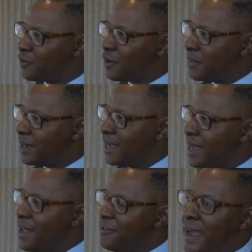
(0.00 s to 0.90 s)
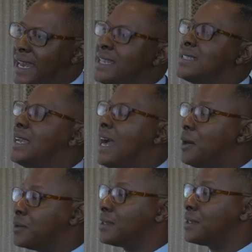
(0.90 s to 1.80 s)
from a financing
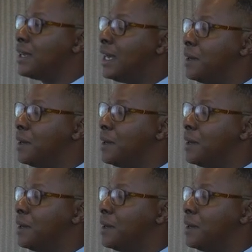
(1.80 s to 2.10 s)
house